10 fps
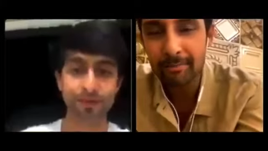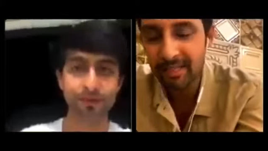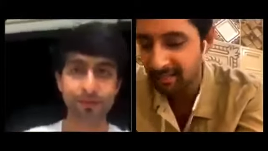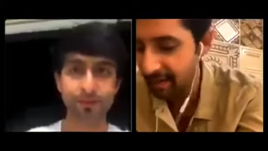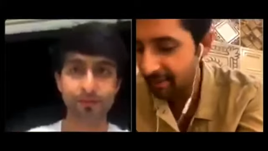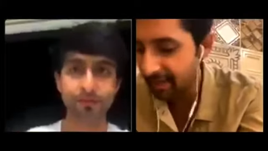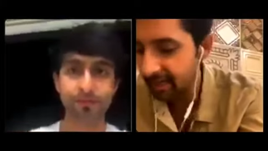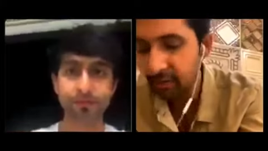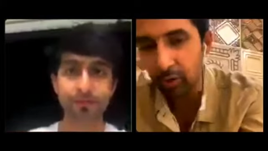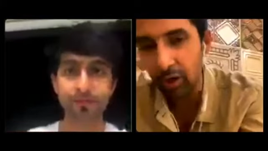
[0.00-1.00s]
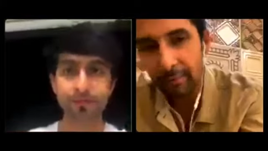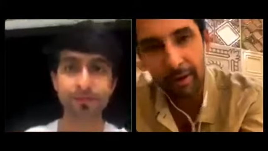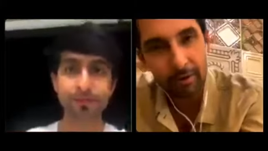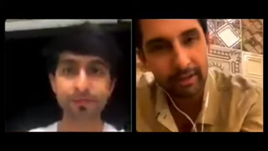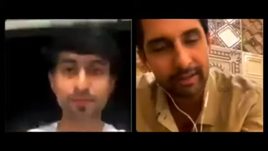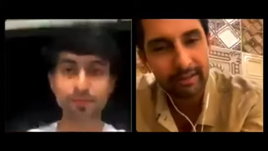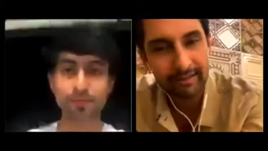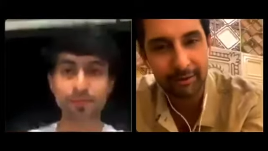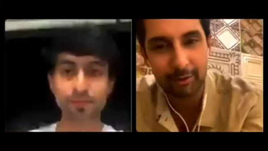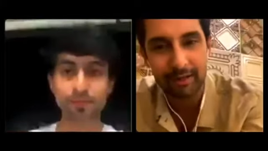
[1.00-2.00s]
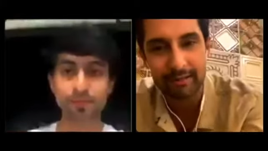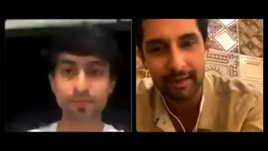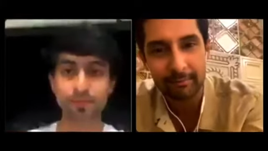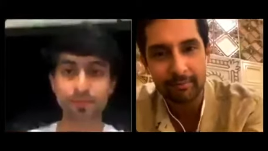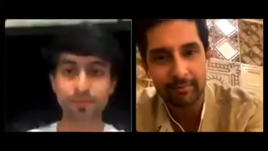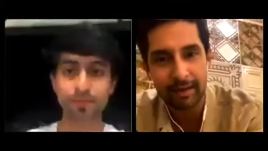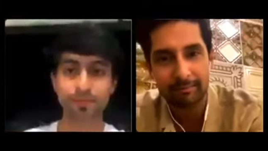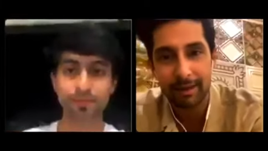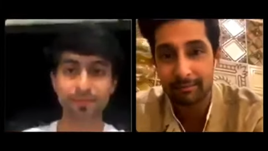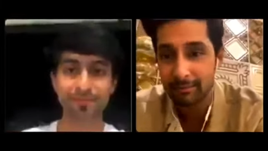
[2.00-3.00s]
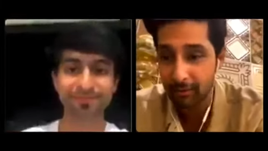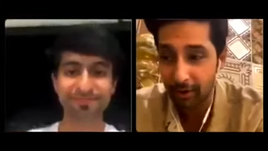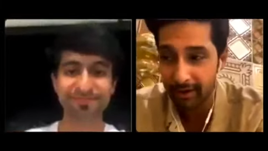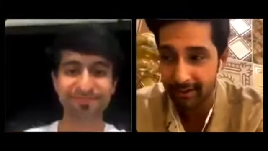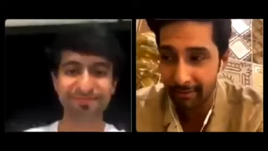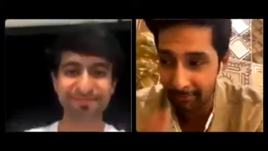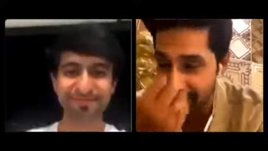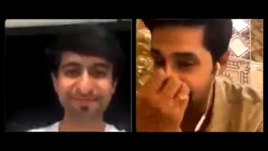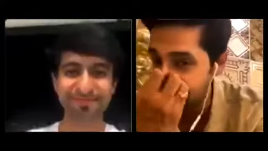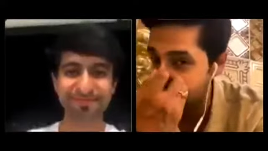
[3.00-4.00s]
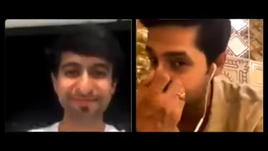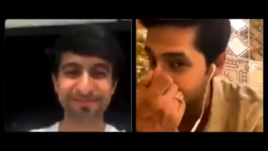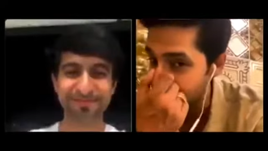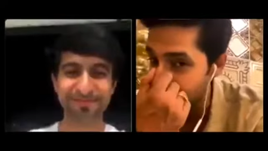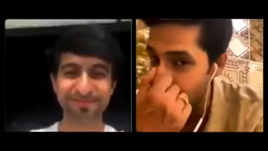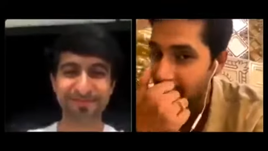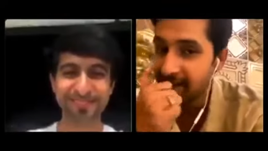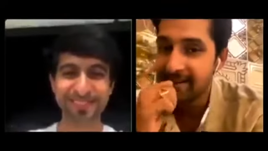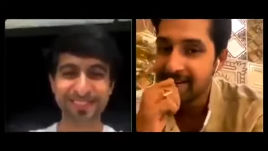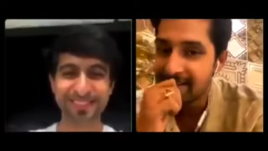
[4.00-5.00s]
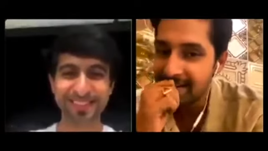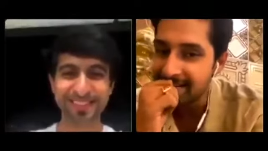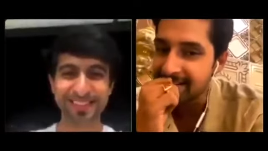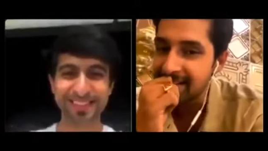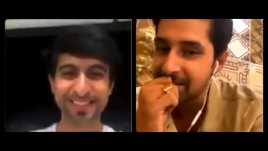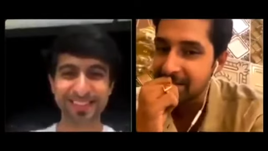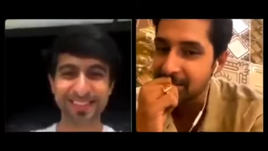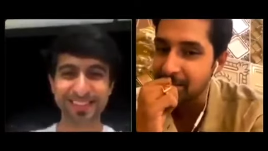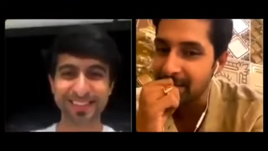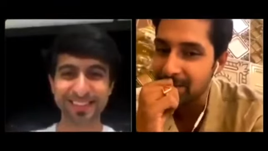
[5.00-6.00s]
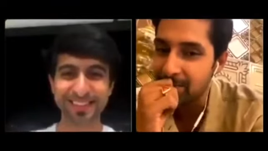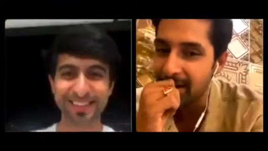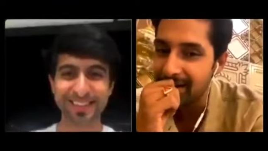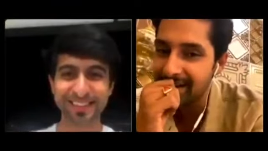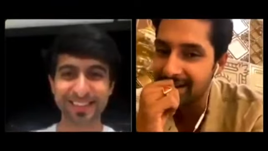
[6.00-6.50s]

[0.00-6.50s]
Speaker 1: As much as I'm aching to talk about it, you know, I think I'm not at complete liberty to discuss much,